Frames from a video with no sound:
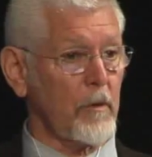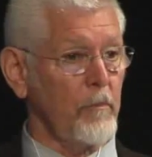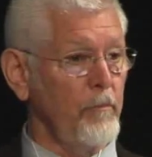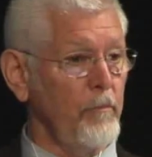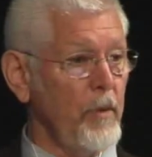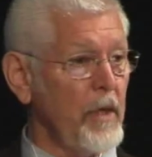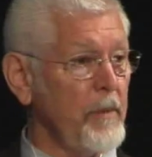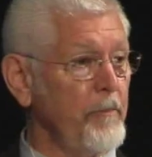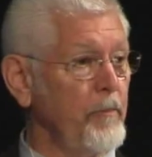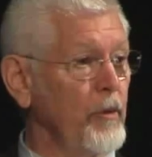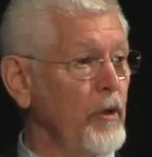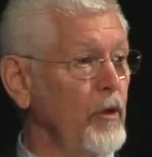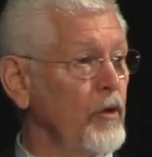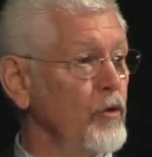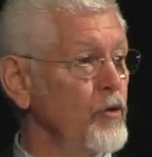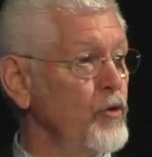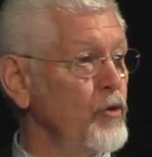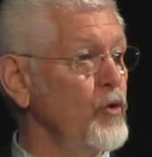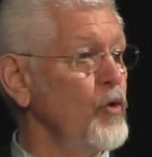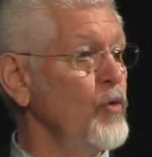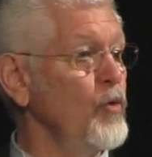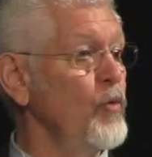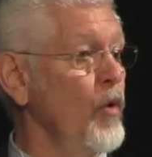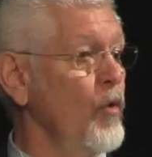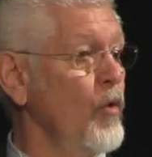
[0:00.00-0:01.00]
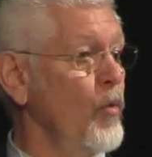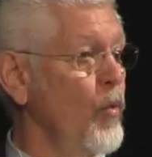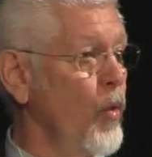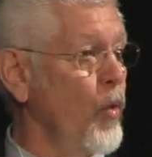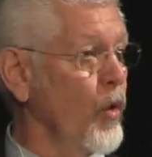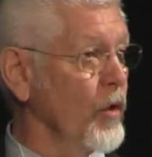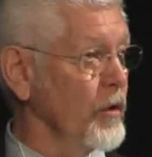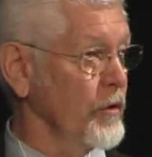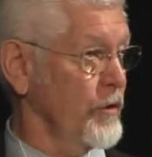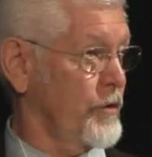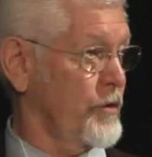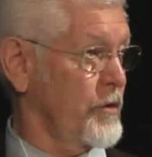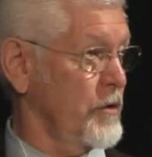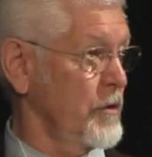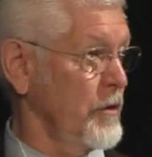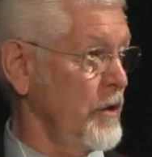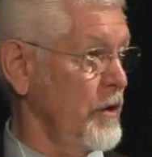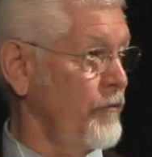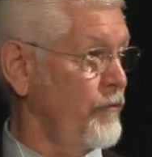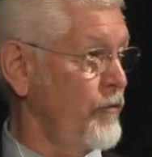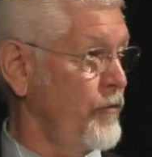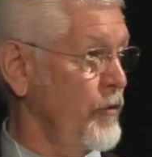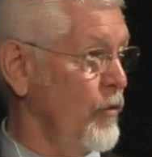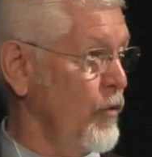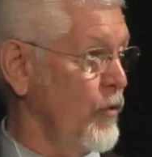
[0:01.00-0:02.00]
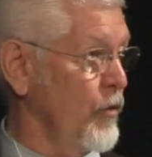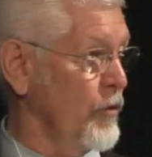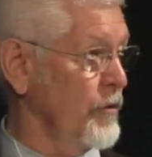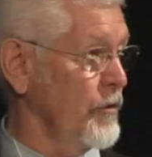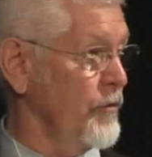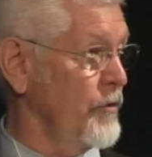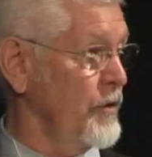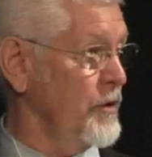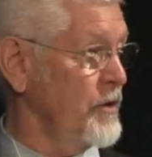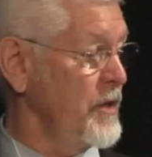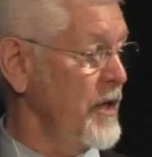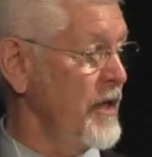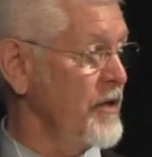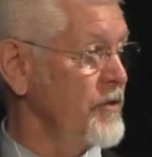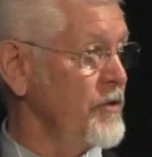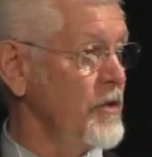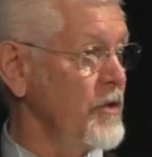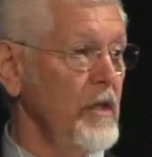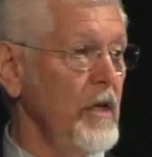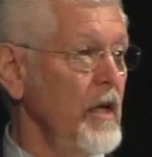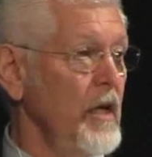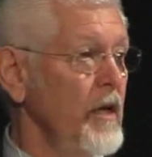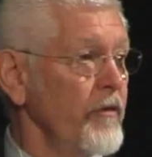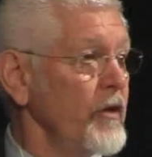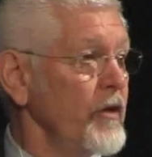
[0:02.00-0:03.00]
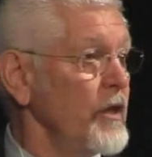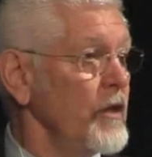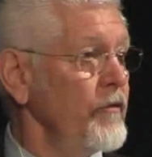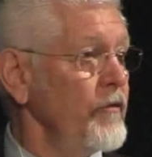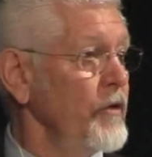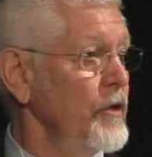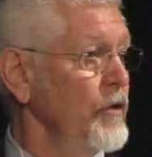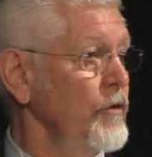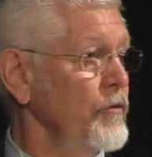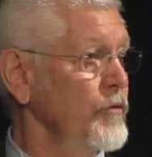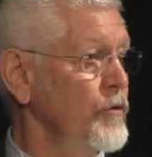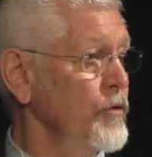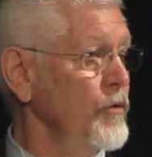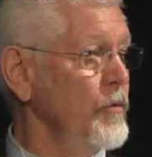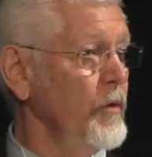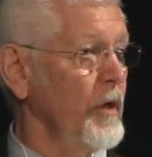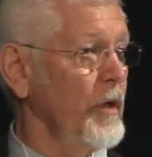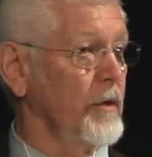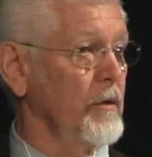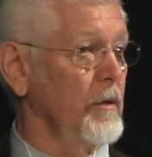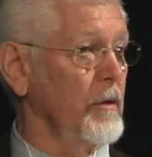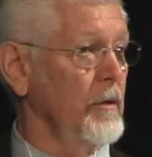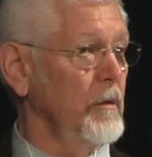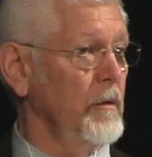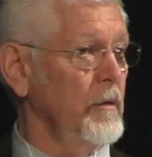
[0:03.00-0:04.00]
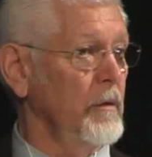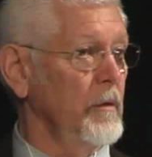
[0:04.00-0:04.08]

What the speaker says: People do worse if you order the test than if you don't do it.